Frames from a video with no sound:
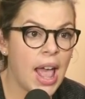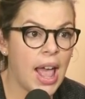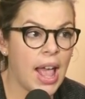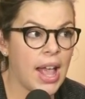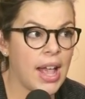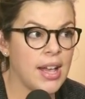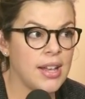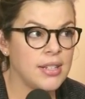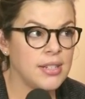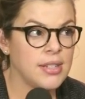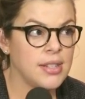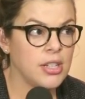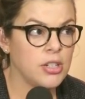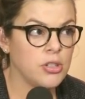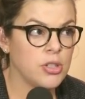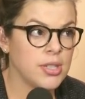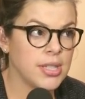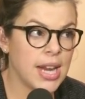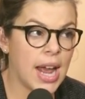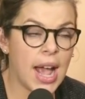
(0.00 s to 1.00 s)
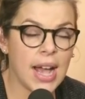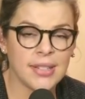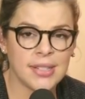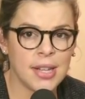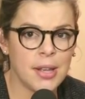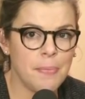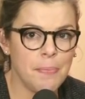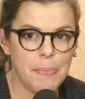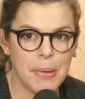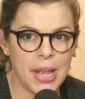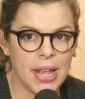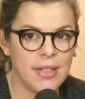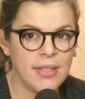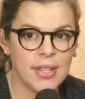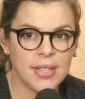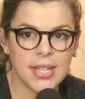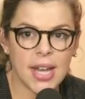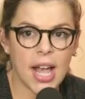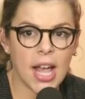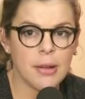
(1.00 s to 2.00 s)
and there just hasn't been
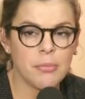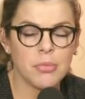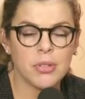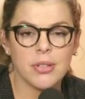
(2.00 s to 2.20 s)
the time